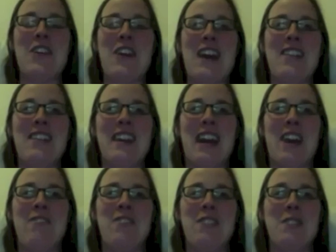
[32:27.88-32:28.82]
I think
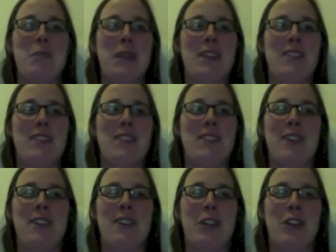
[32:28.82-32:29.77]
I've just been a
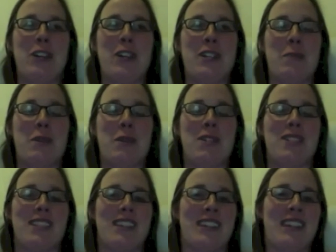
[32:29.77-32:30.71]
very curious
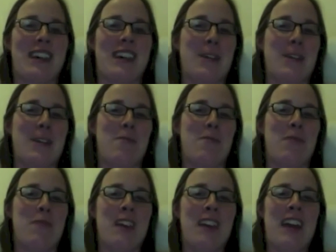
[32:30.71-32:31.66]
person. Um,
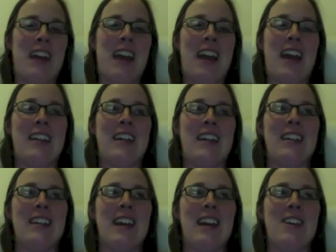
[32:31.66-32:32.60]
and I
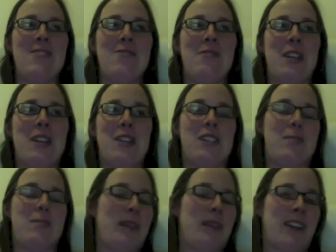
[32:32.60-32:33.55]
love
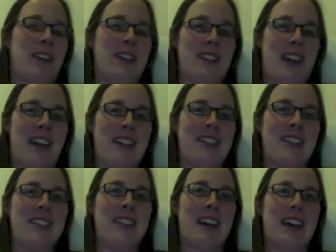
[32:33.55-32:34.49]
interdisciplinary
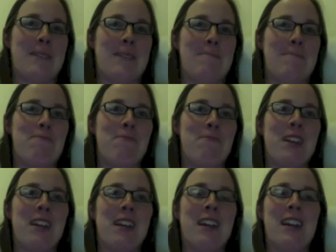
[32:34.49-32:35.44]
science. Um,
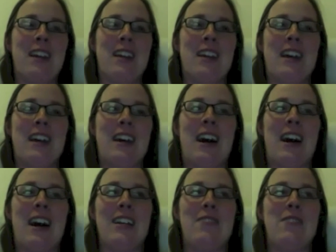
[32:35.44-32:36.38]

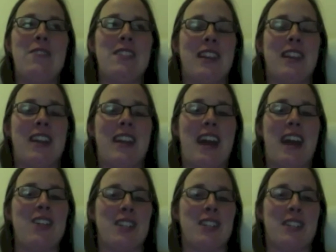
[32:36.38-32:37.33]
I love to see the
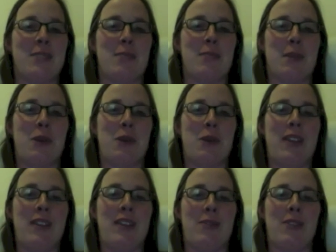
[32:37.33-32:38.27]
connections between
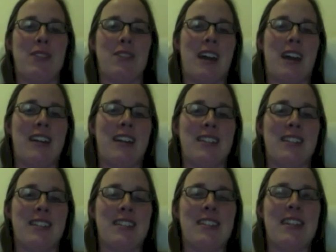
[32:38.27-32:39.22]
the different
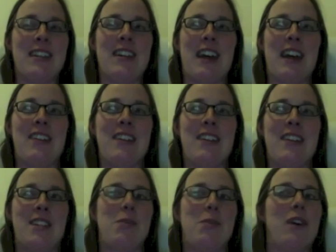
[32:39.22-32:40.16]
sciences. I think
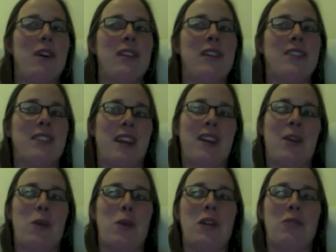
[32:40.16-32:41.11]
that's where all the exciting
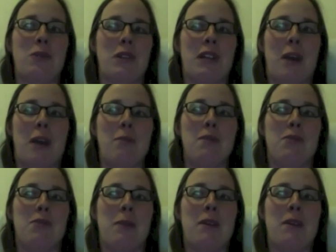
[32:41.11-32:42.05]
work really comes
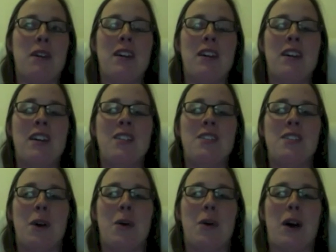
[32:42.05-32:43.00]
from.
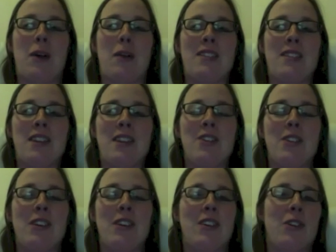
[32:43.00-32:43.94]
So um, as an under,
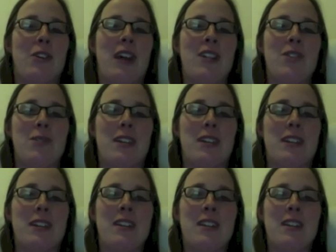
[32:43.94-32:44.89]
undergraduate,
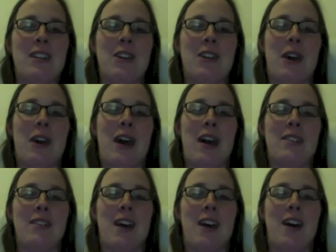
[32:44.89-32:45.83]
you know, I
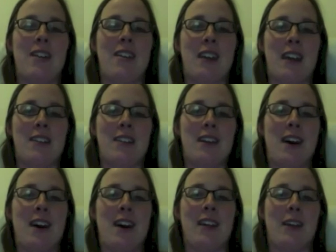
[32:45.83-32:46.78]
saw I
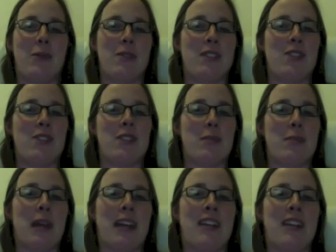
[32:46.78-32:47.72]
saw that I was interested in
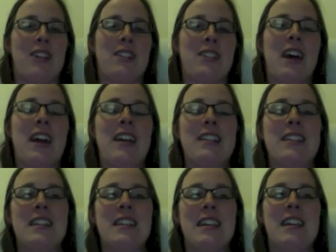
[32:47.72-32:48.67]
planetary
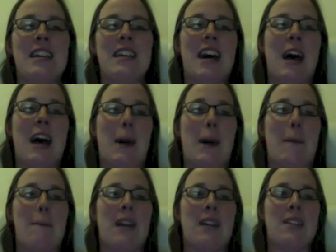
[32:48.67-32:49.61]
science,
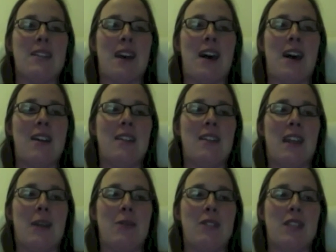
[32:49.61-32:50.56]
um, and I saw that
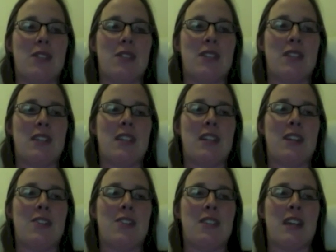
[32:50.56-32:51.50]
I was interested in
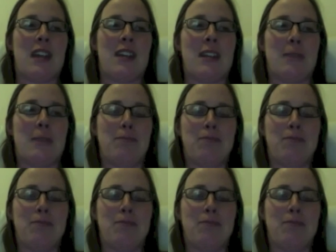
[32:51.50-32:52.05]
understanding